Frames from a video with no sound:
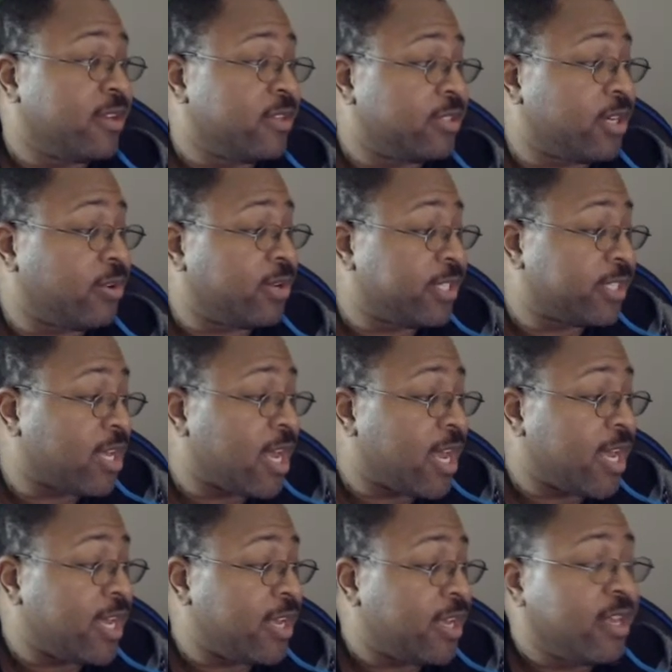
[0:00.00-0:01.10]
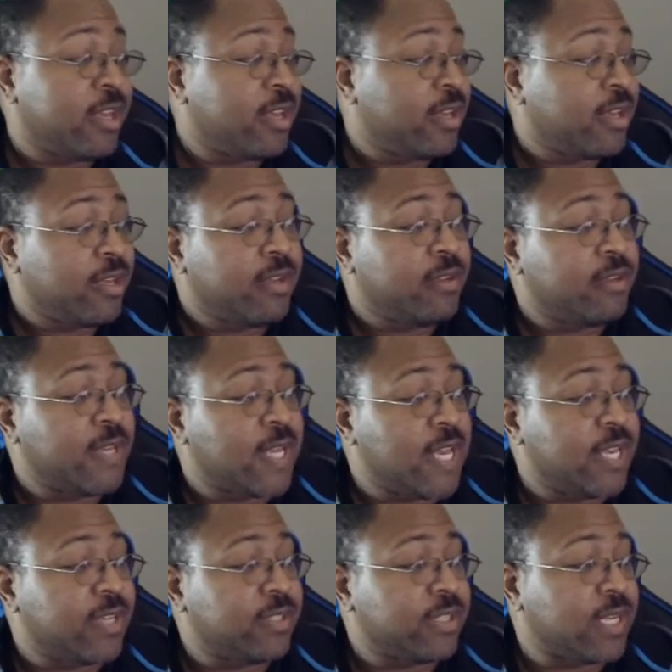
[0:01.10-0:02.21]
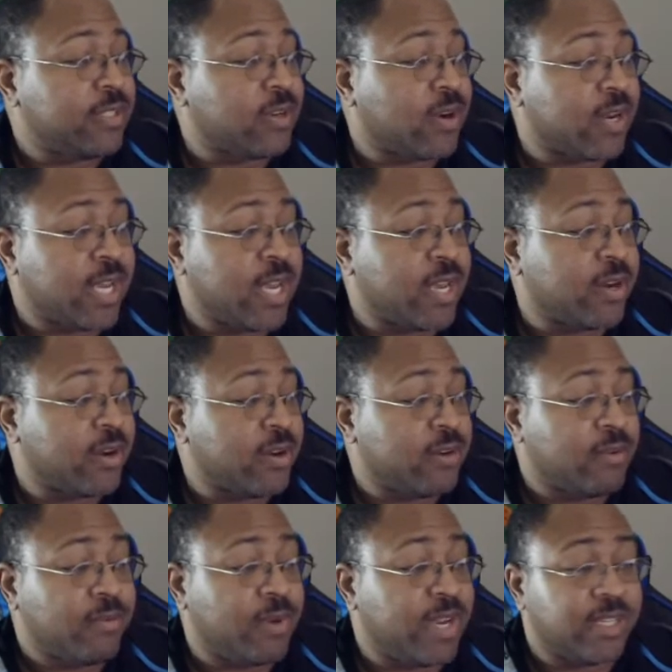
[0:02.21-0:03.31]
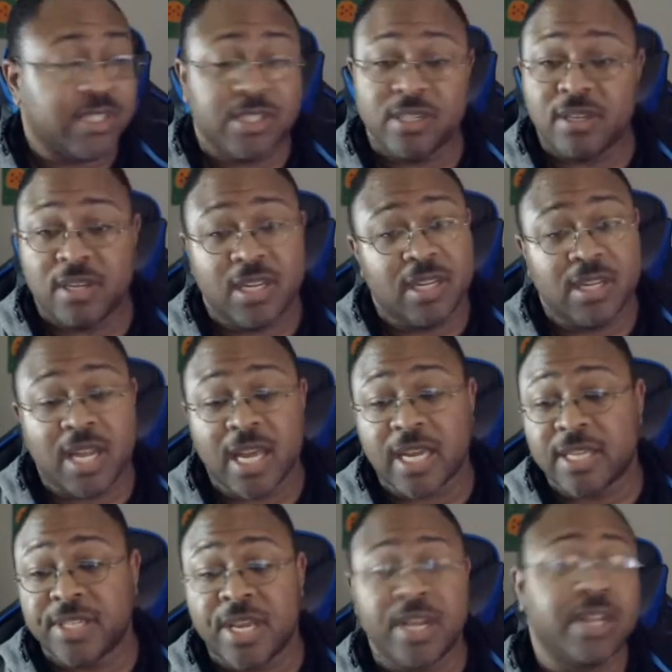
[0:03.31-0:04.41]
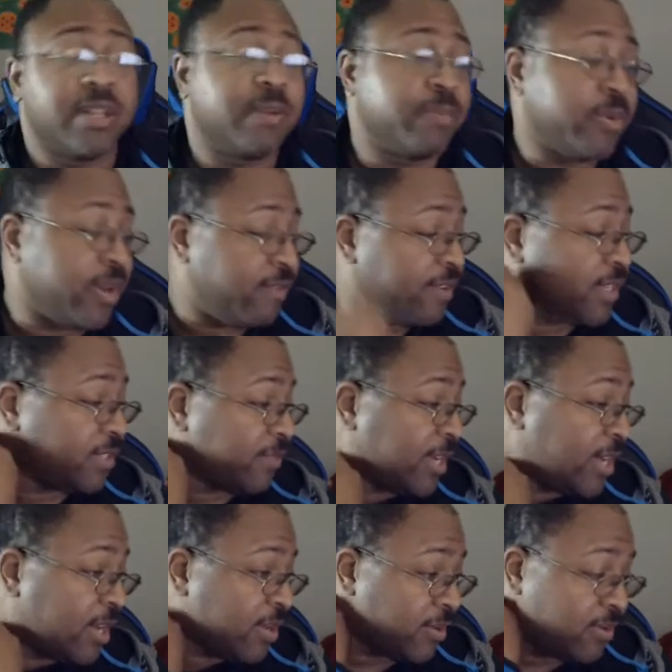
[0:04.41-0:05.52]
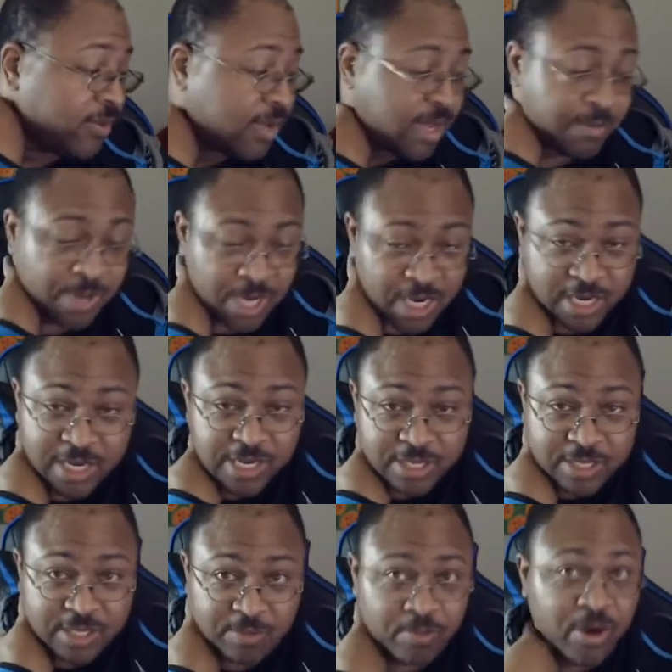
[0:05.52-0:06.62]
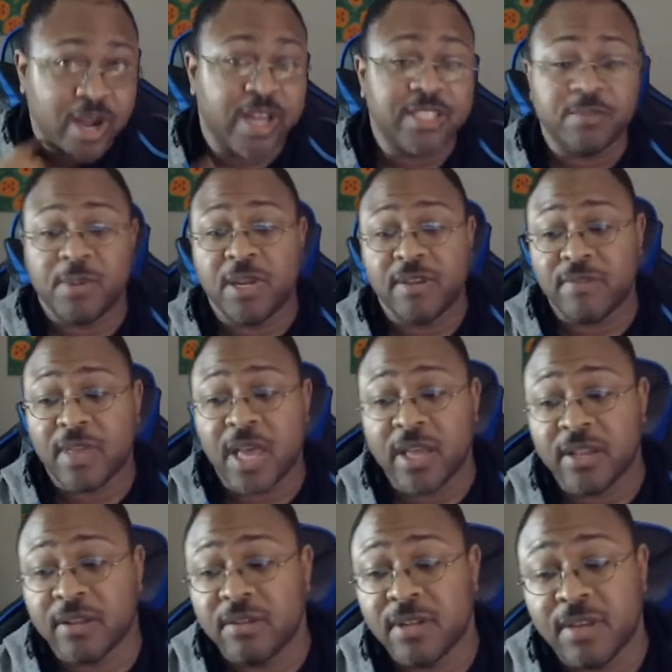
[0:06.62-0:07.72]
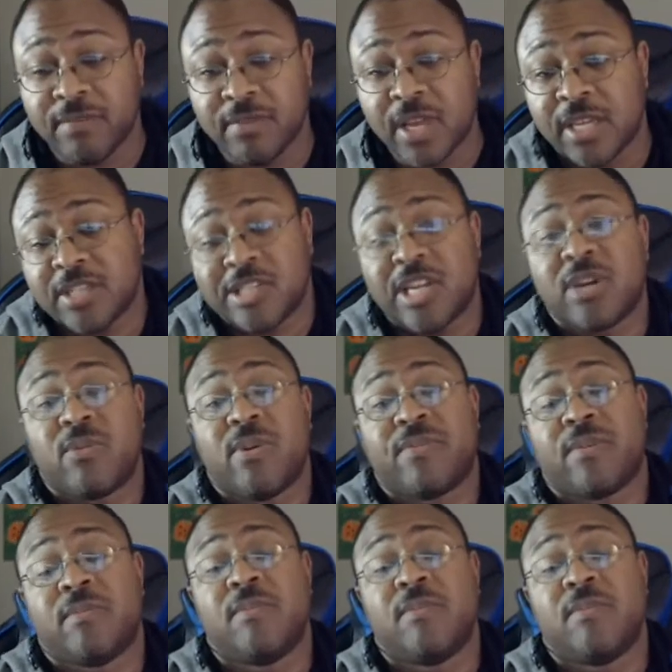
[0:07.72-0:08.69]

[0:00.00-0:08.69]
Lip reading: Joey Sly is our kicker, which, like I said in the previous video, I mean, it doesn't surprise me if they stick with him.